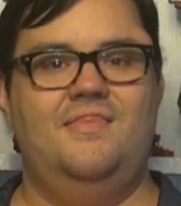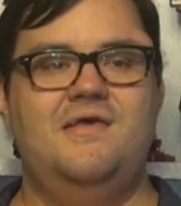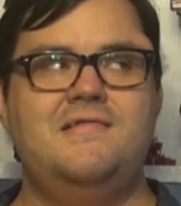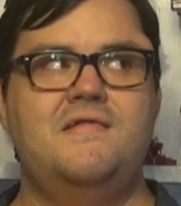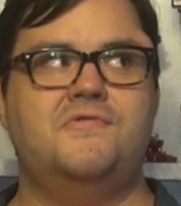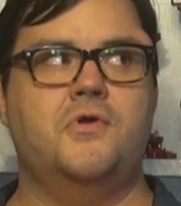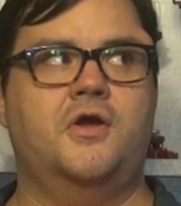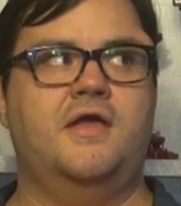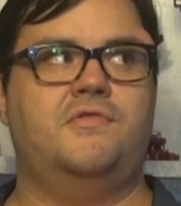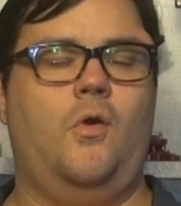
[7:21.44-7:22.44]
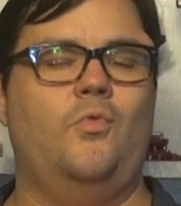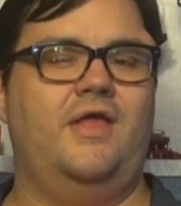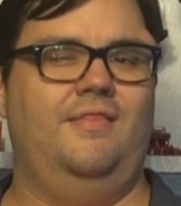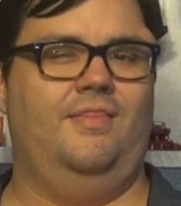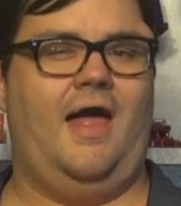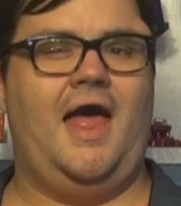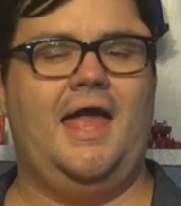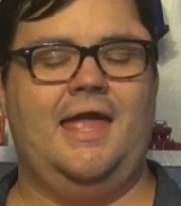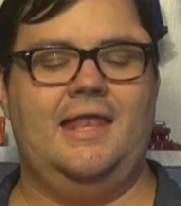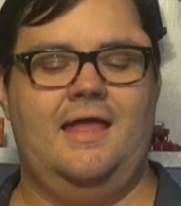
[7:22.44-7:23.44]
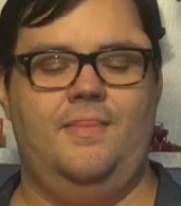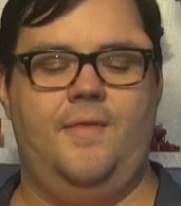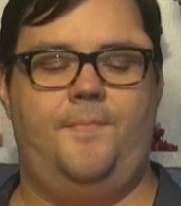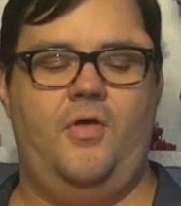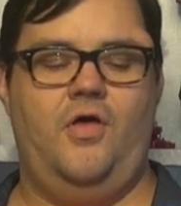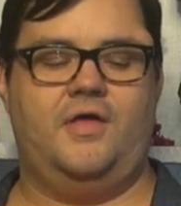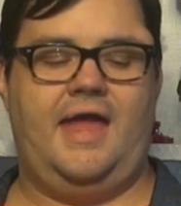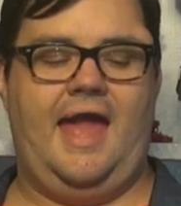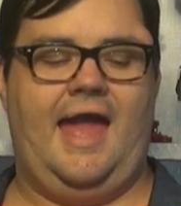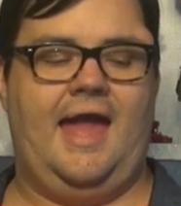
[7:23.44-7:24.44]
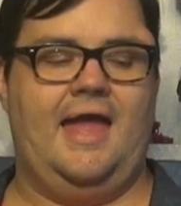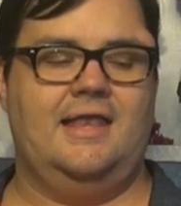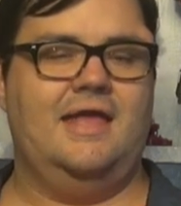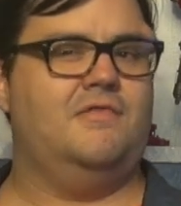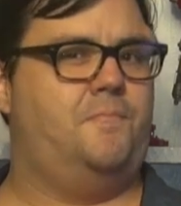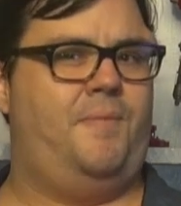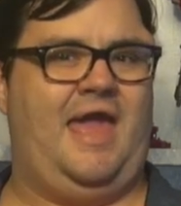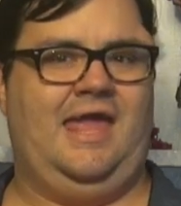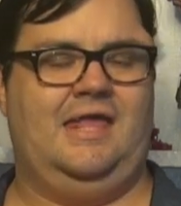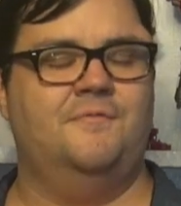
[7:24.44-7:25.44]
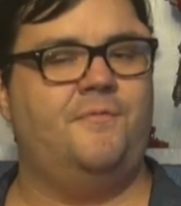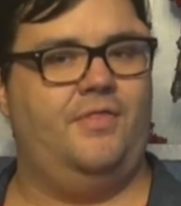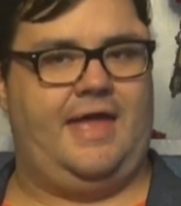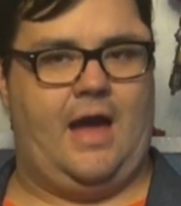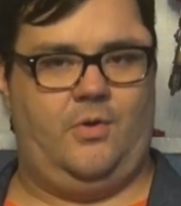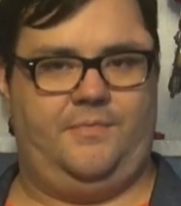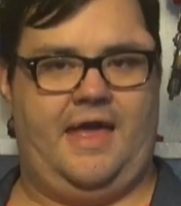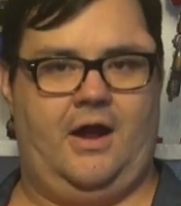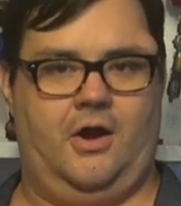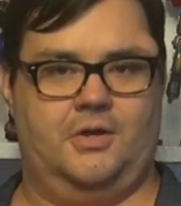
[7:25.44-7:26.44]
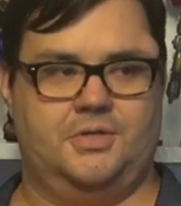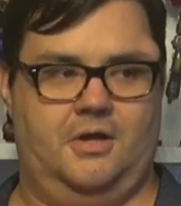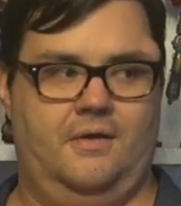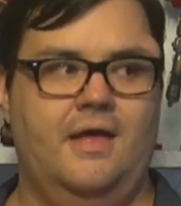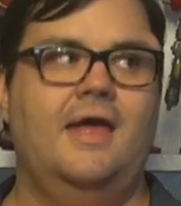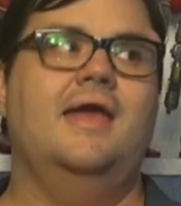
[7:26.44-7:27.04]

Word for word: This is Circuit's only line in the book, and it's painfully out of character.